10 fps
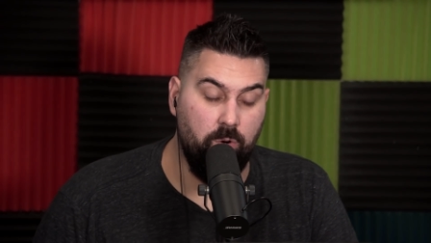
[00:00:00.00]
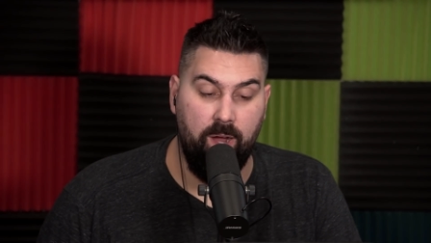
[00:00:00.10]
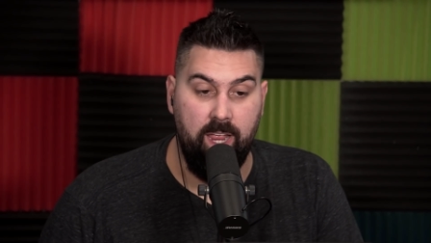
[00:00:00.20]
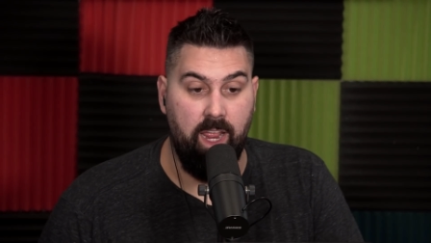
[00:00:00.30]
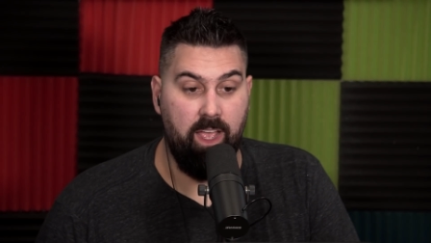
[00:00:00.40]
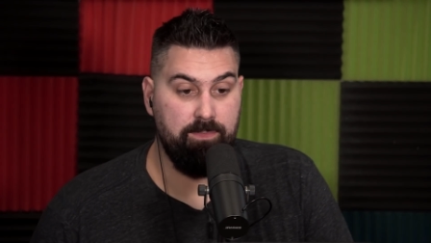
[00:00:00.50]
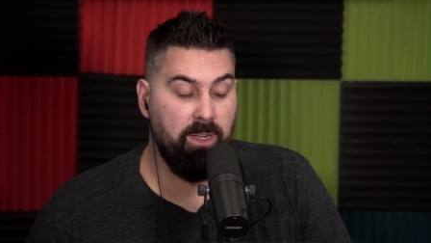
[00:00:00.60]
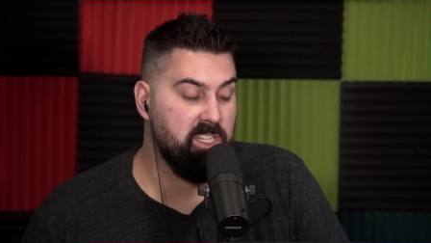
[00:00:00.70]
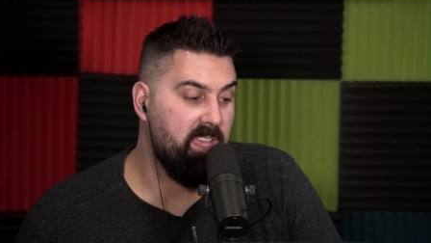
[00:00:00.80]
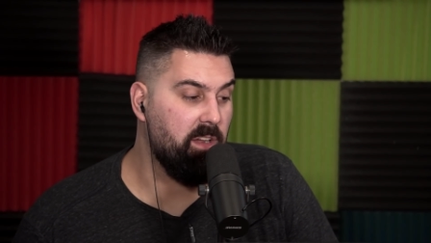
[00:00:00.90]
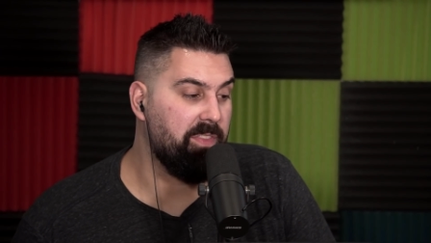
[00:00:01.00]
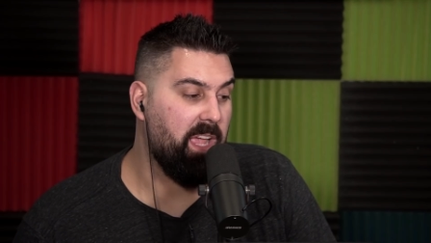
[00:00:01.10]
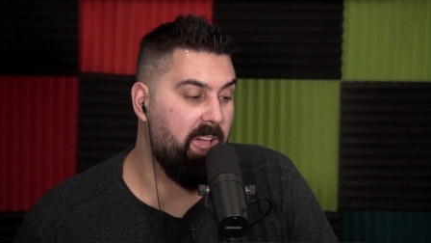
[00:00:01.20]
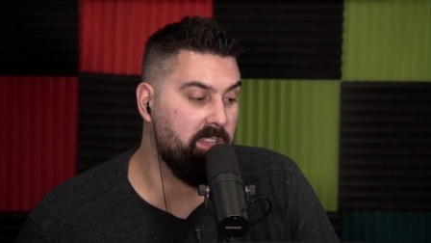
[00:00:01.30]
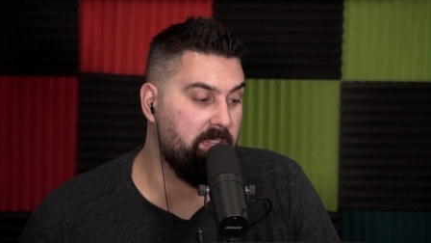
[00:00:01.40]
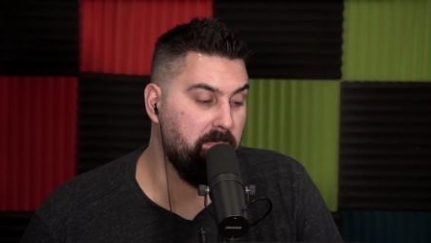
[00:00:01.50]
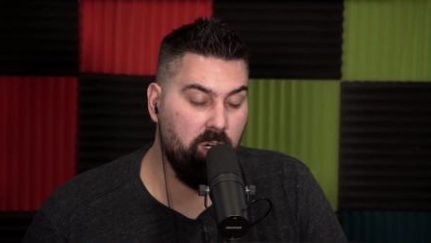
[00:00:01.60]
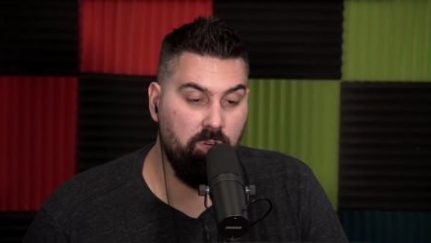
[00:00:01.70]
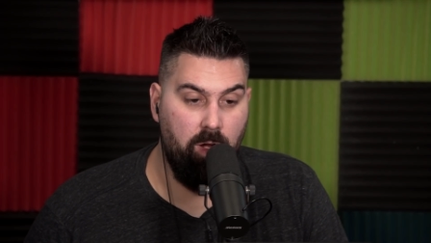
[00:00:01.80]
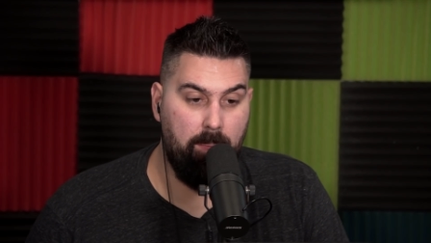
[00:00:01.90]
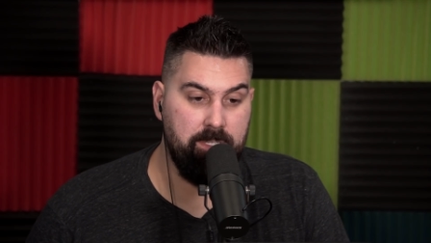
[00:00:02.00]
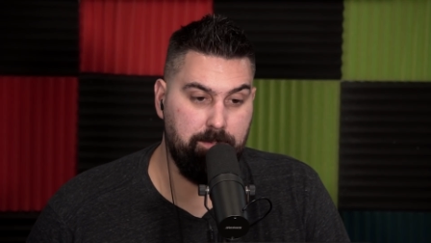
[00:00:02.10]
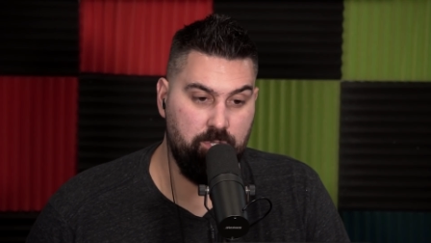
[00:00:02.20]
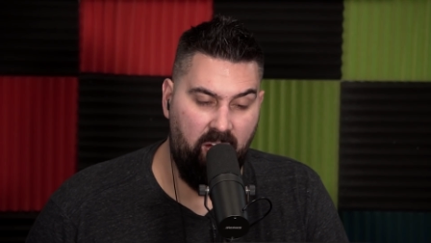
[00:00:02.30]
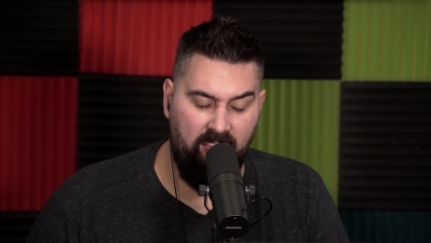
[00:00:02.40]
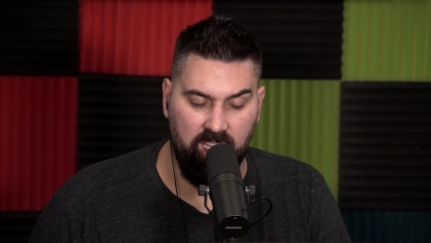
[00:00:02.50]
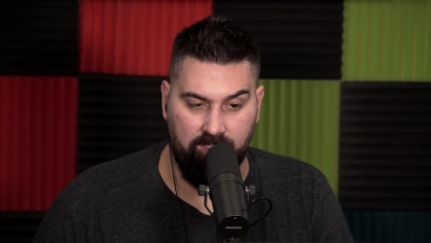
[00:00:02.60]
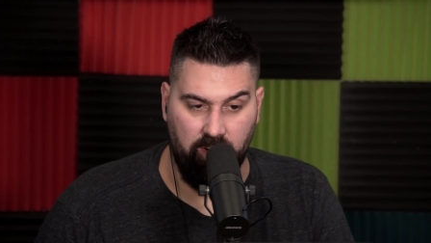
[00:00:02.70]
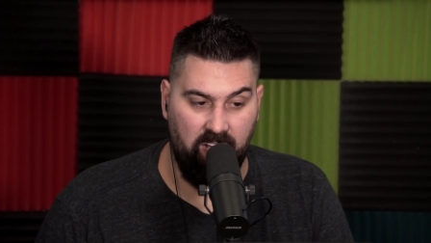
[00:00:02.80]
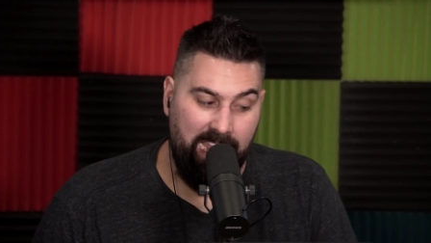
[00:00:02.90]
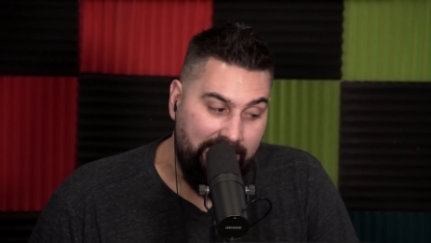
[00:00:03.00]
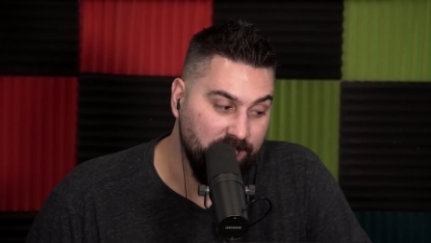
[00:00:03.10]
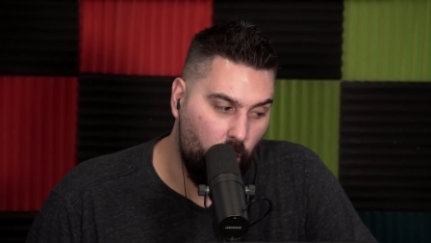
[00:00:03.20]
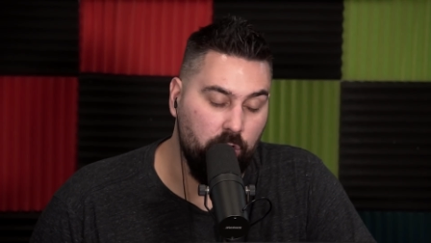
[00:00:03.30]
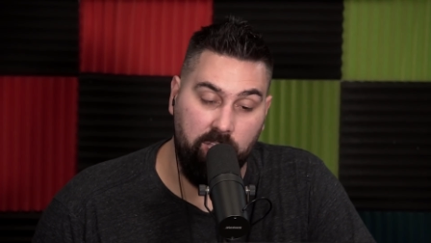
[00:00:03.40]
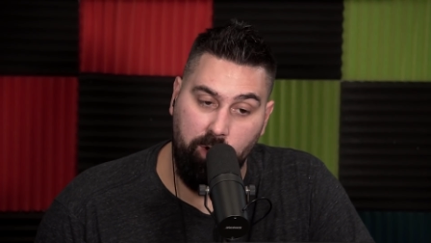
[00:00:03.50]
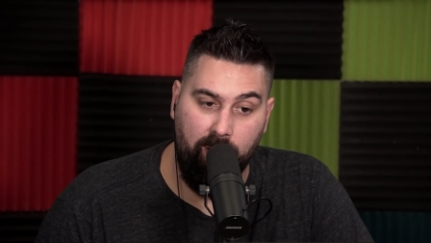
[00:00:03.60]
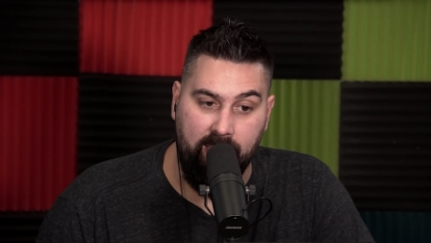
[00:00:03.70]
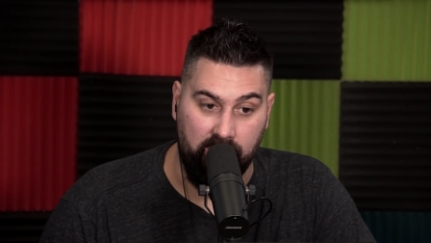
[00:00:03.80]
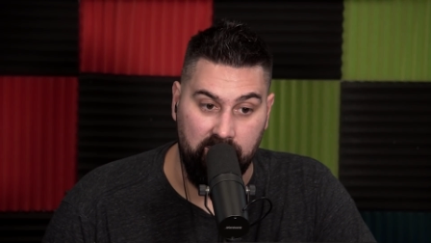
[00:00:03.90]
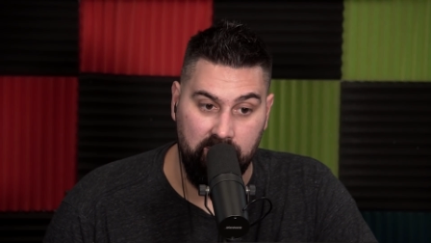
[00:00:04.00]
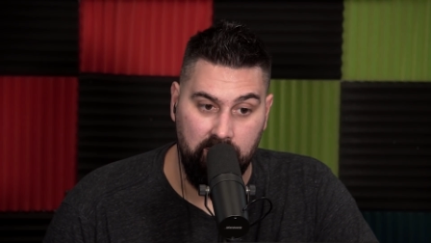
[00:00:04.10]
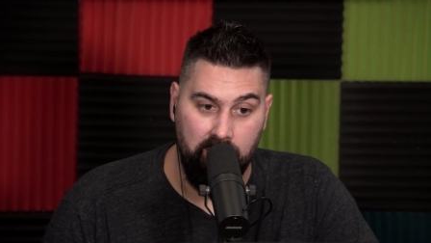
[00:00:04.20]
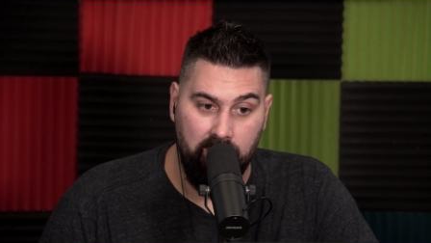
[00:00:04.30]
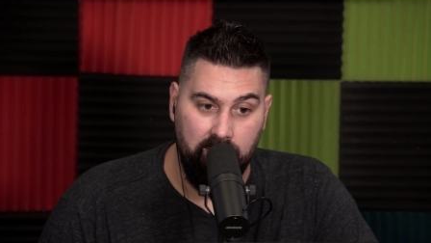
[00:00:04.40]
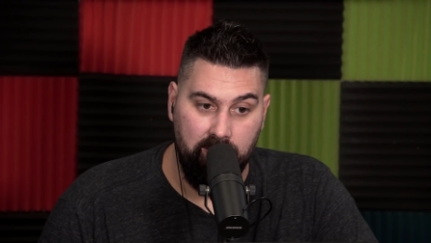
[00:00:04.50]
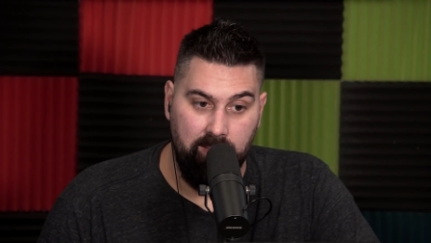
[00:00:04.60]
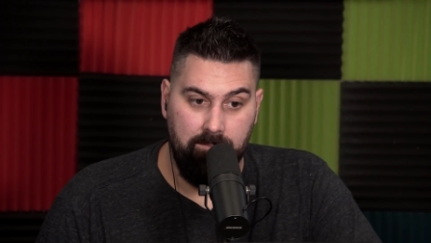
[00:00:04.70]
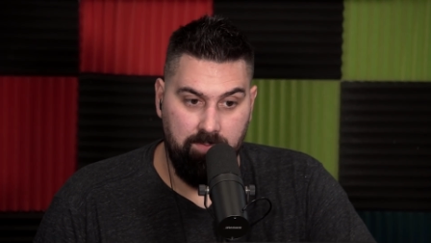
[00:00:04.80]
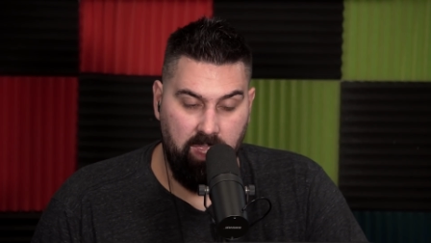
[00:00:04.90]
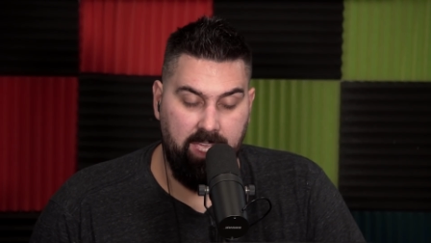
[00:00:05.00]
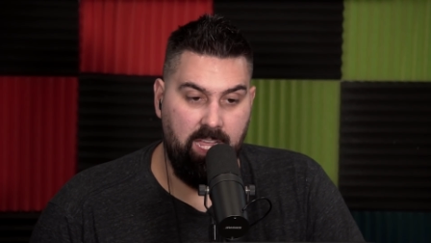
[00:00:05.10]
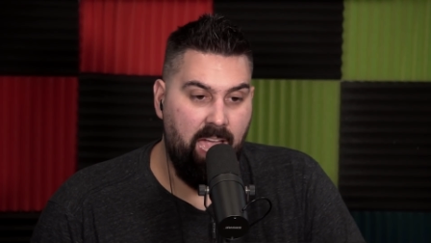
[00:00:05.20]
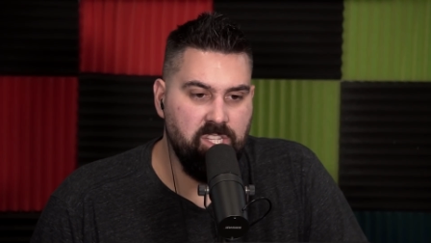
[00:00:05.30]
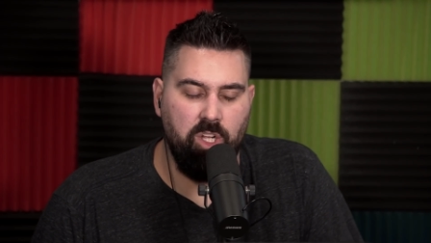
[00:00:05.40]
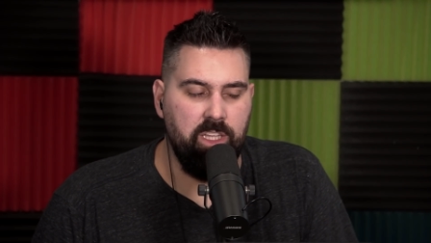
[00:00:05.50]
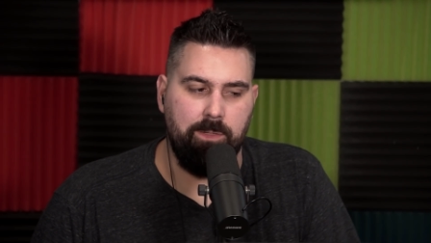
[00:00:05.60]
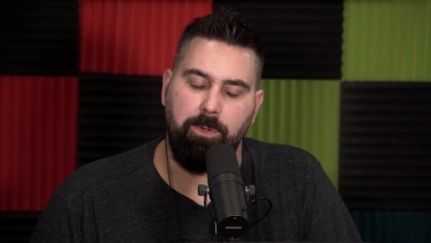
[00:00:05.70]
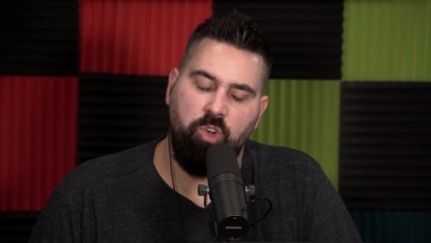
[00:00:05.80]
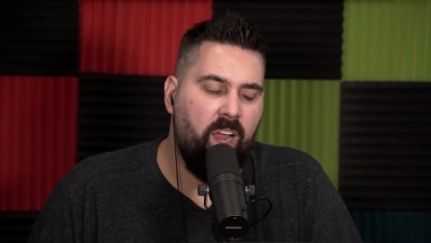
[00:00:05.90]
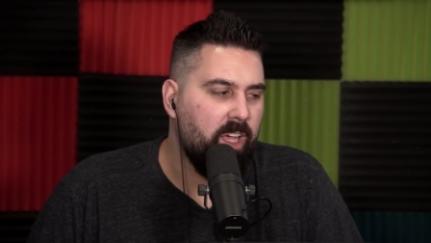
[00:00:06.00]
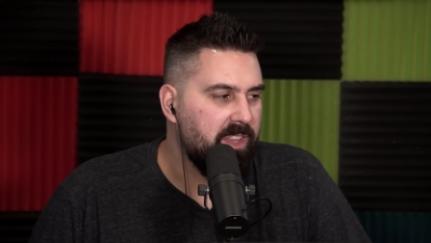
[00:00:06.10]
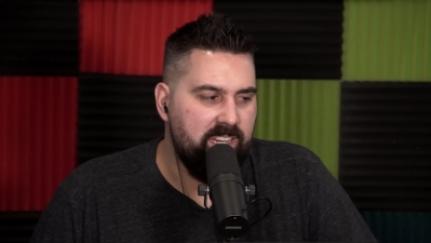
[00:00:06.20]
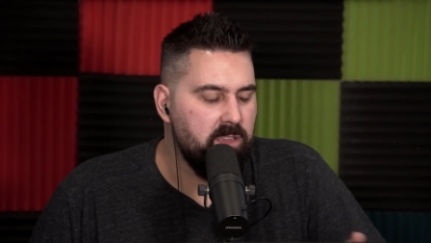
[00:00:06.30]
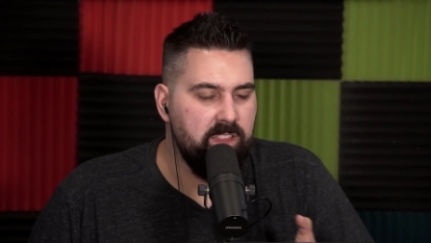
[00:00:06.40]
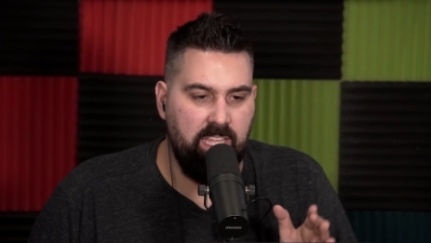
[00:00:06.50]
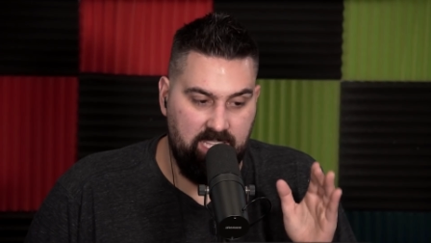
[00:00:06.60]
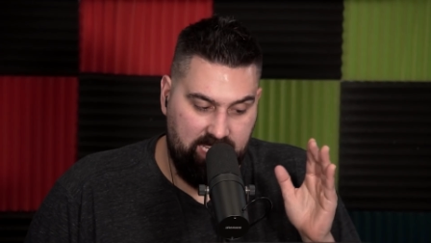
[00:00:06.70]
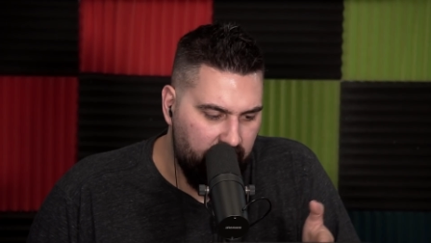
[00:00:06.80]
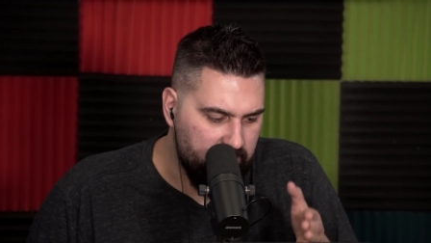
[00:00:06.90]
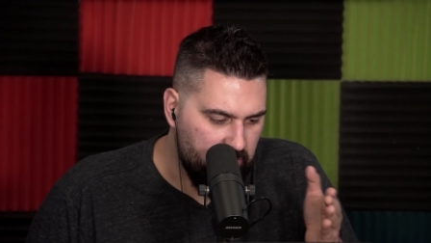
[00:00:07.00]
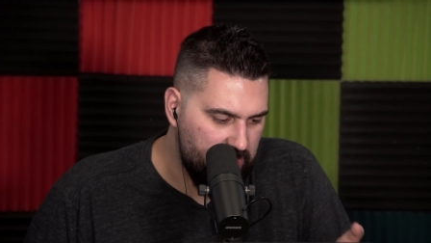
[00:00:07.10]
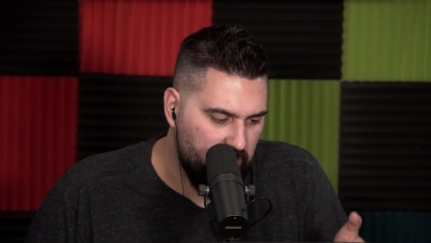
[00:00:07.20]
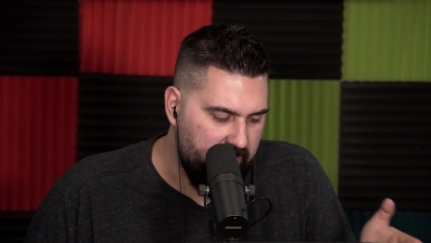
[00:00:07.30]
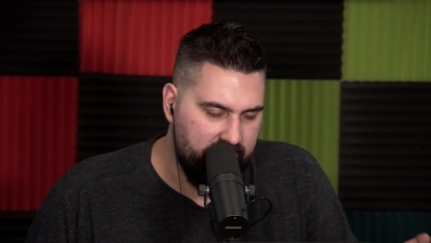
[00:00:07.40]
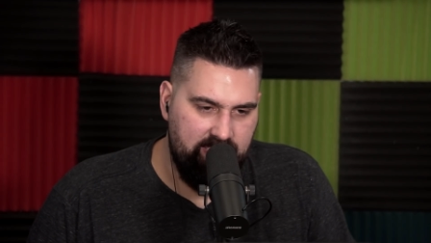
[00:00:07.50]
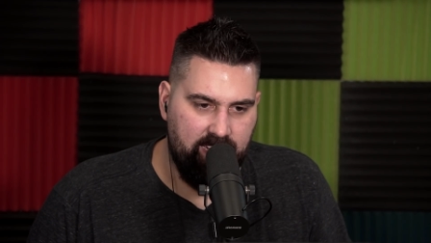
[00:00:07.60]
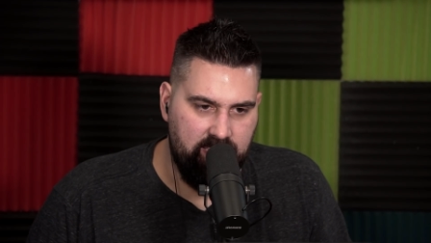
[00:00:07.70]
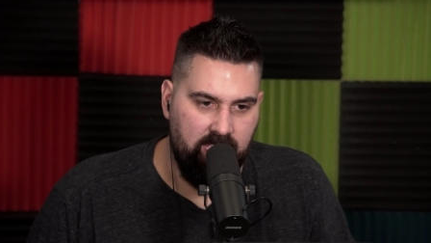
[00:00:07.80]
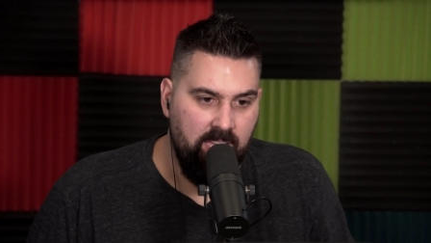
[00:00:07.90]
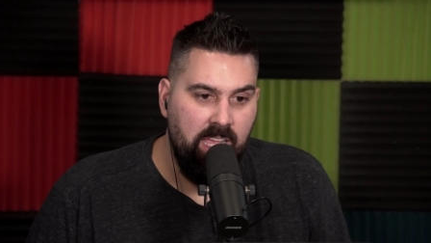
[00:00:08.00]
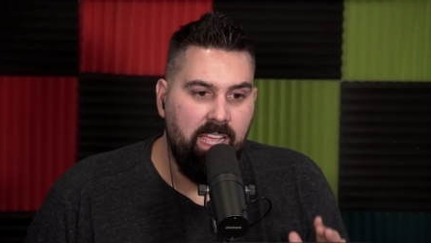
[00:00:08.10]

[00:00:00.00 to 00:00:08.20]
Quinn, as much as I don't like Margot Robbie's portrayal of her, is Harley Quinn. Yes. I just don't like the portrayal. That doesn't. The character's still the exact thing.